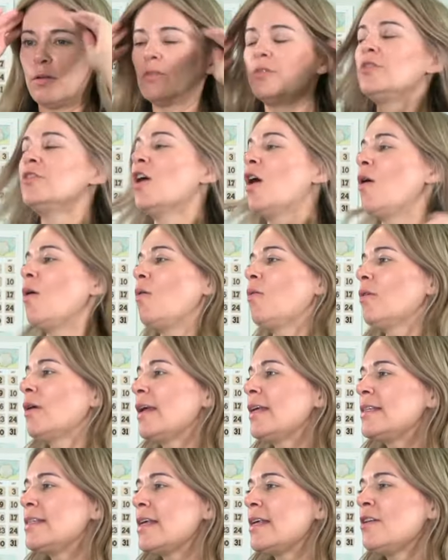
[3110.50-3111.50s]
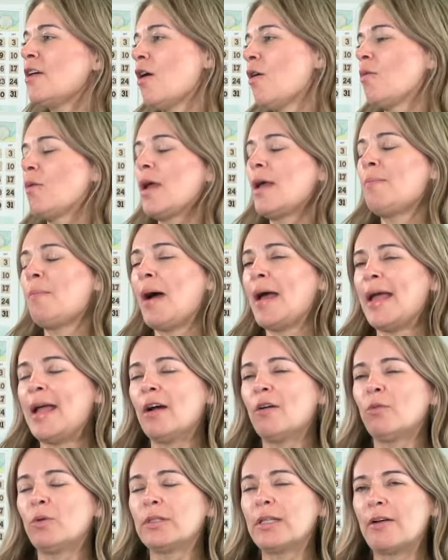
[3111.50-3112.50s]
No, no. It, my
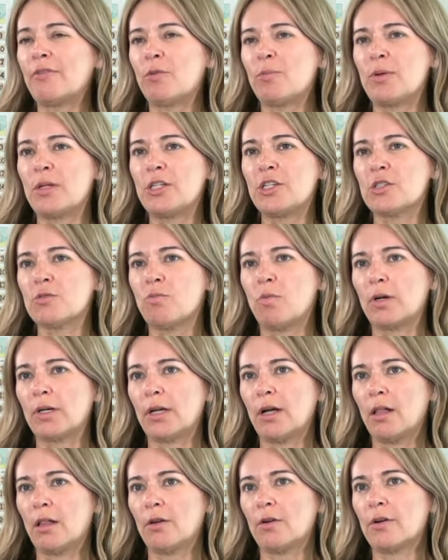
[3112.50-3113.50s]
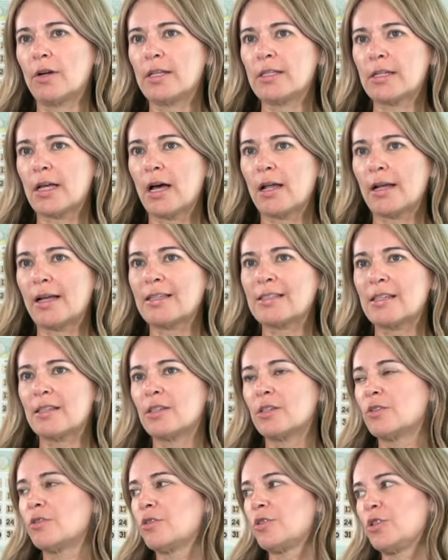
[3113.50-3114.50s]
hair will never be just one color. It's got because of
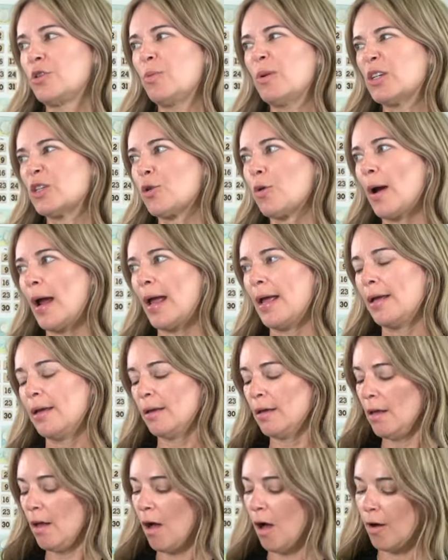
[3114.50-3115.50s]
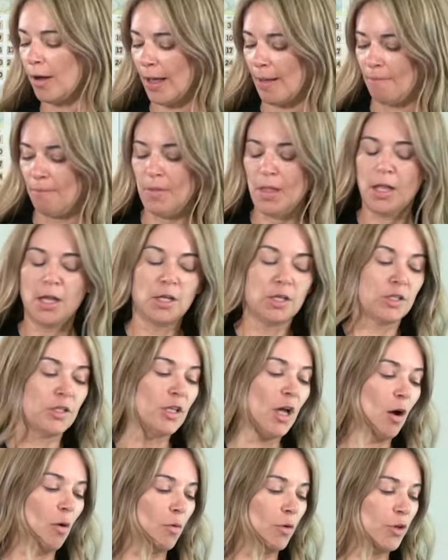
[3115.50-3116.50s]
the there's too much gray. Okay,
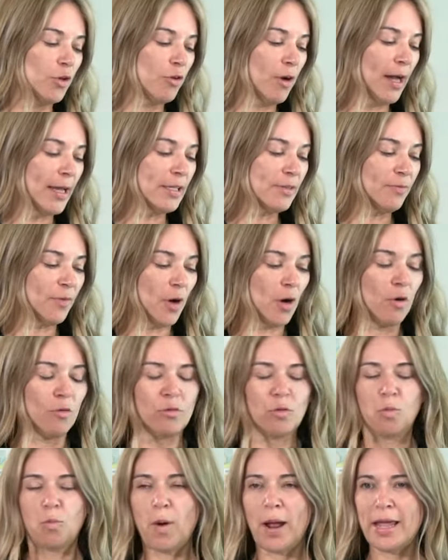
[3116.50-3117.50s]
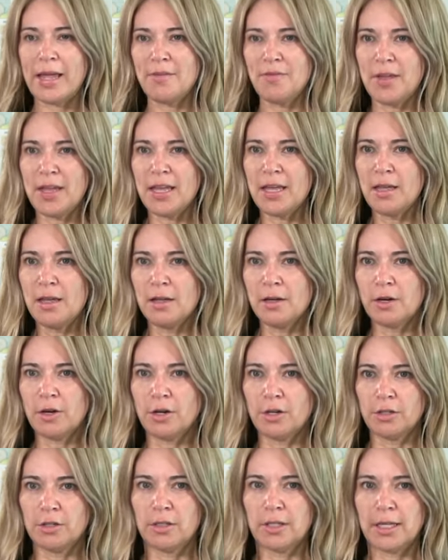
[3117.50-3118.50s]
so you guys vote wavy,
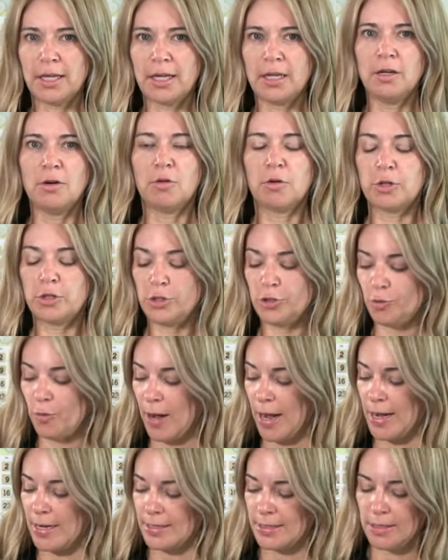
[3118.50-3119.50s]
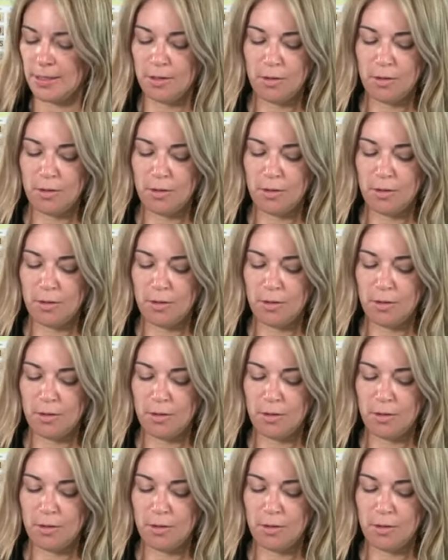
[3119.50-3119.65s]
curly, or straight